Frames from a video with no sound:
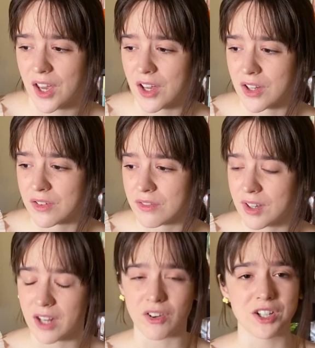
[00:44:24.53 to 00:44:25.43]
of
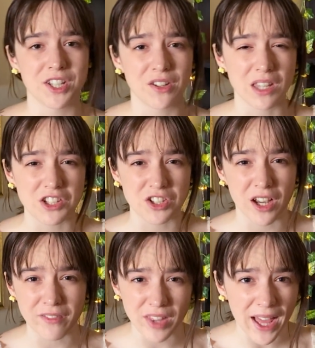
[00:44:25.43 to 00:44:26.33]
kind of articulation
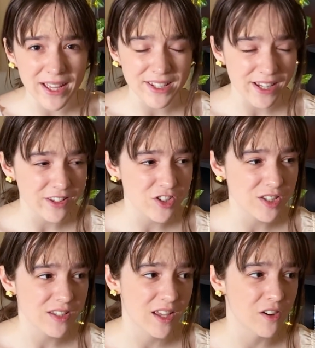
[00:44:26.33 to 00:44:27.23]
of that
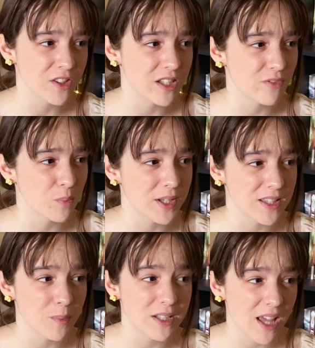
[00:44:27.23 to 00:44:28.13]
intelligence and all the different ways
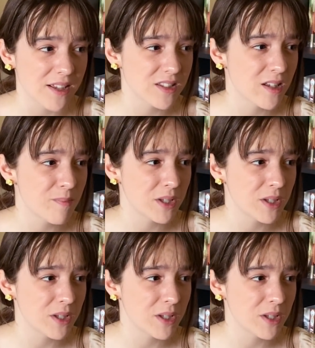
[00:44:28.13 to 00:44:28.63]
that we test them.